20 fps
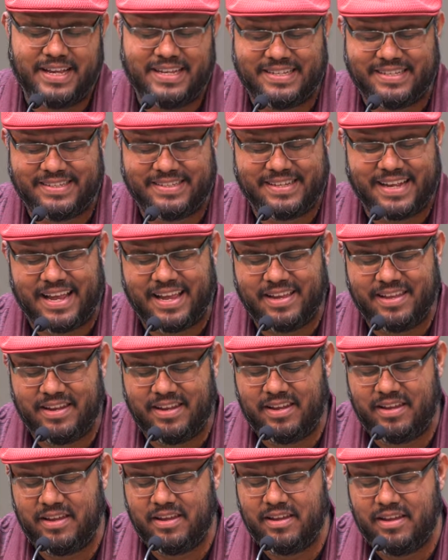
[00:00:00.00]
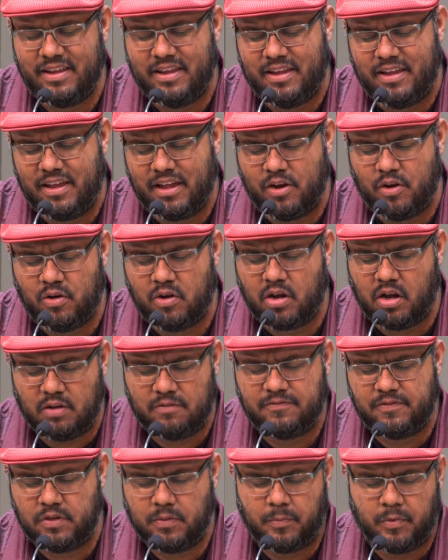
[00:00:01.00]
anxiety and
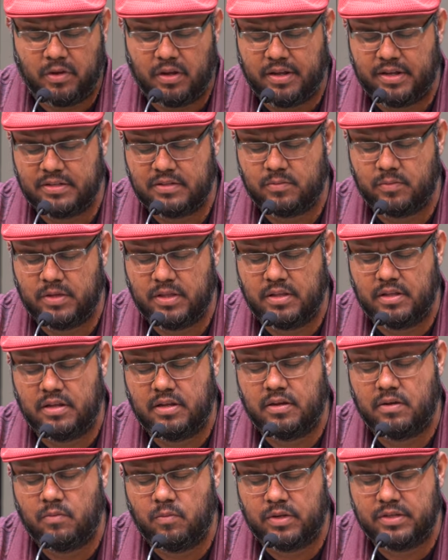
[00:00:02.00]
uncomfortableness with the,